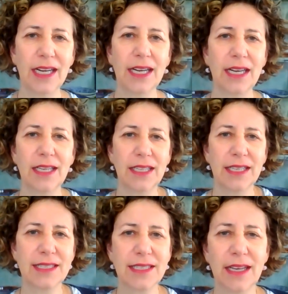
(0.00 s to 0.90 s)
uh,
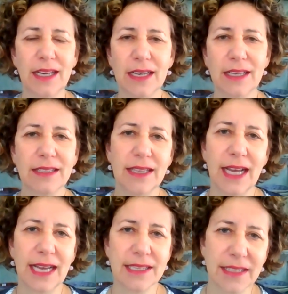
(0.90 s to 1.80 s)
uh,
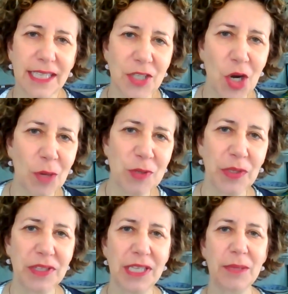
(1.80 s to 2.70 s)
has linked
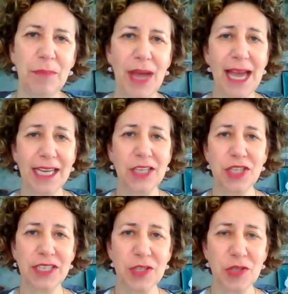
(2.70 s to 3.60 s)
arms with the
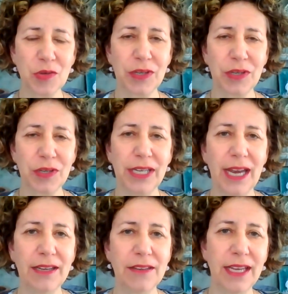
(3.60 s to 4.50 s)
package industry,
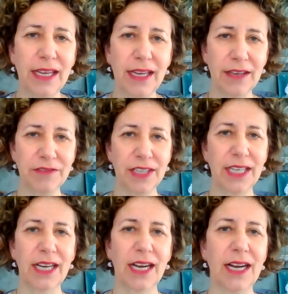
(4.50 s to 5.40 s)
and they have
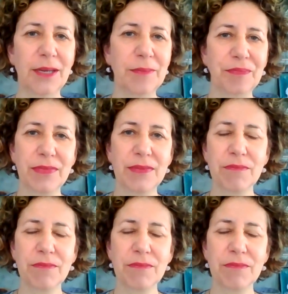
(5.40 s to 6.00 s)
um,